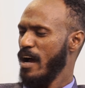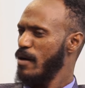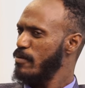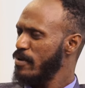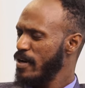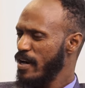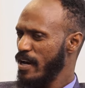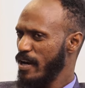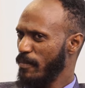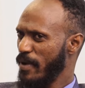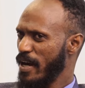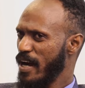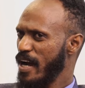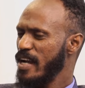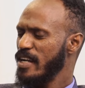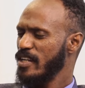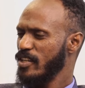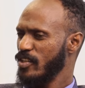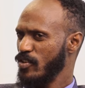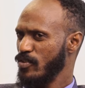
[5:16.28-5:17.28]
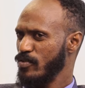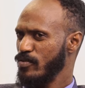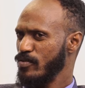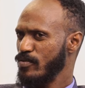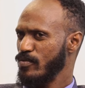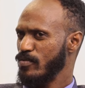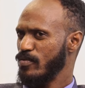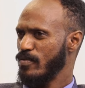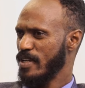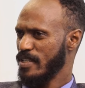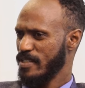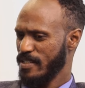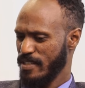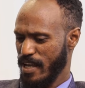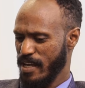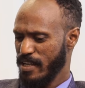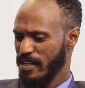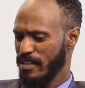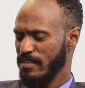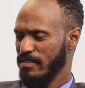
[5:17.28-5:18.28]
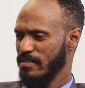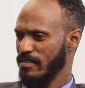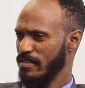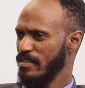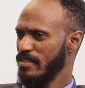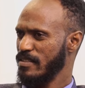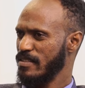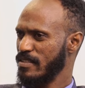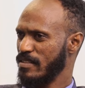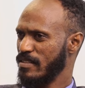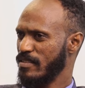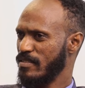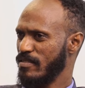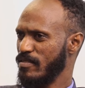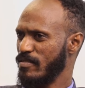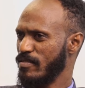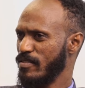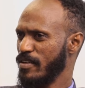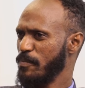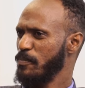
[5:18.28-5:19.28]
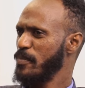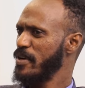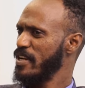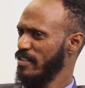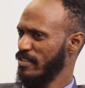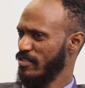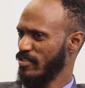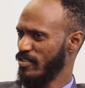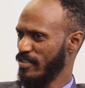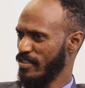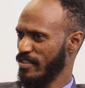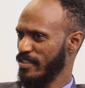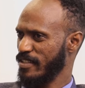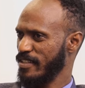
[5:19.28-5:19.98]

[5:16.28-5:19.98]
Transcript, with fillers: Abreham, are you a psychologist or mm -hmm. a mm-hmm. painter?